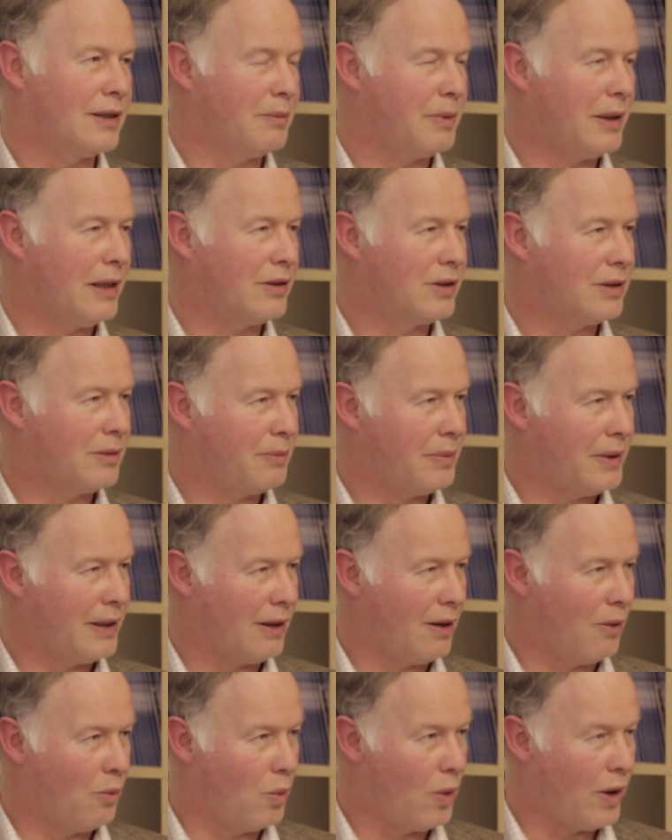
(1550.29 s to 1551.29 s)
to be able to be
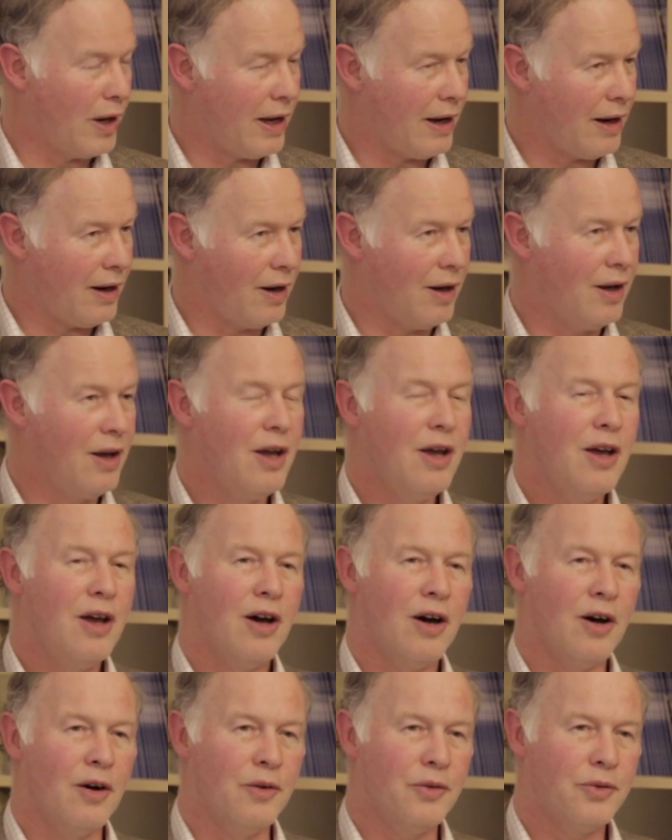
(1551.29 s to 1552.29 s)
aware
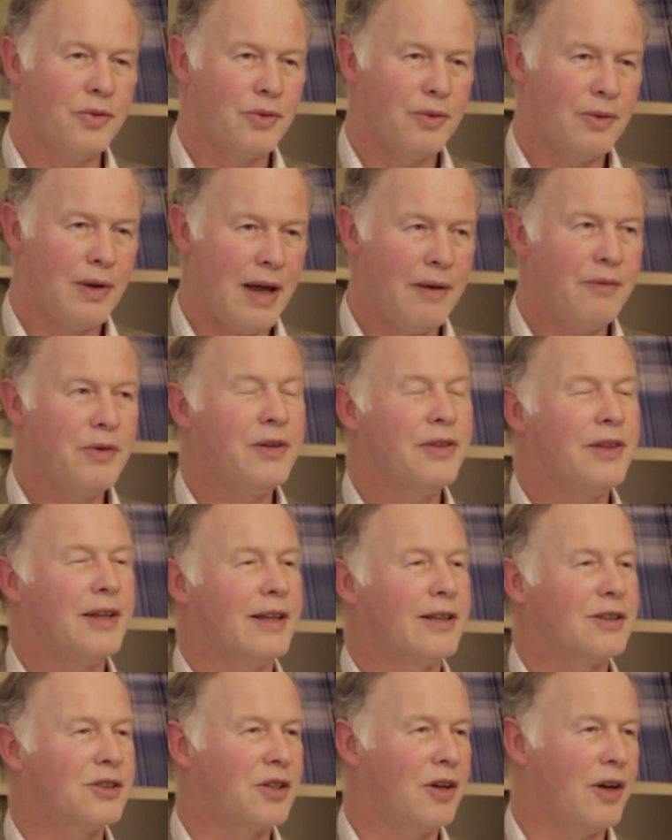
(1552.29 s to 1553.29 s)
of everything
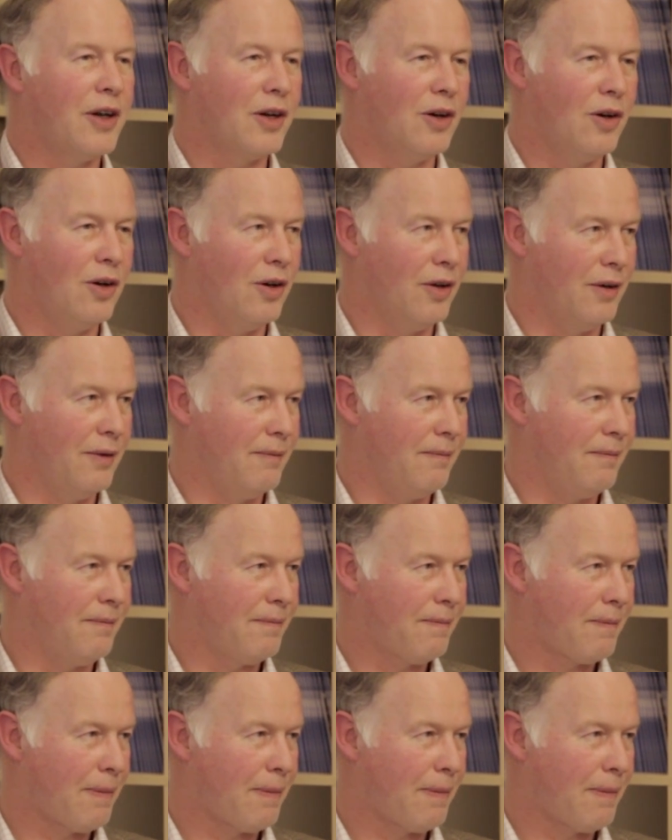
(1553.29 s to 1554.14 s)
that's going on,